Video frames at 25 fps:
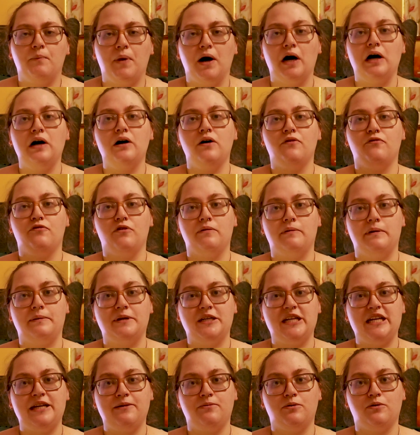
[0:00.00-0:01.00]
But for
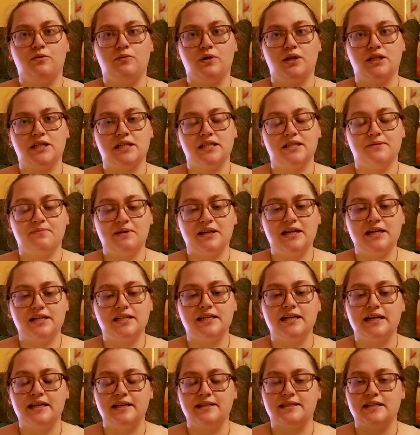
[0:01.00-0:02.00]
people with
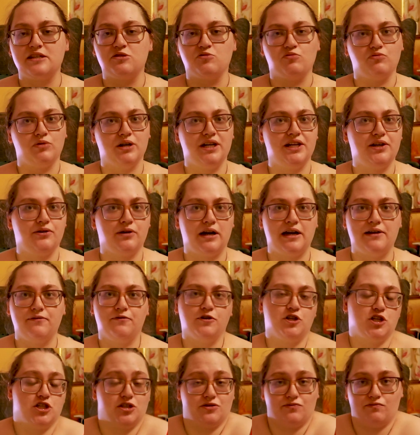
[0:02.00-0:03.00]
disabilities, it's really
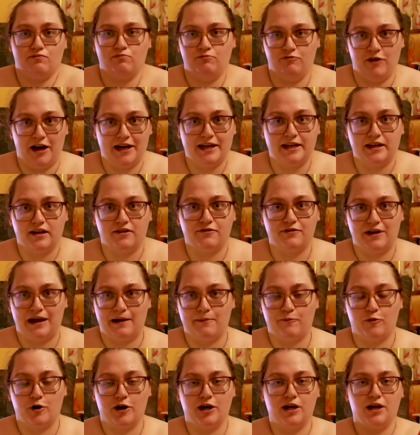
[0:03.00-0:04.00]
great for just regular
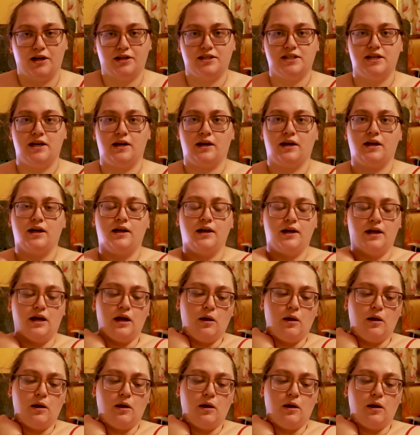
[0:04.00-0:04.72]
fabric cutting,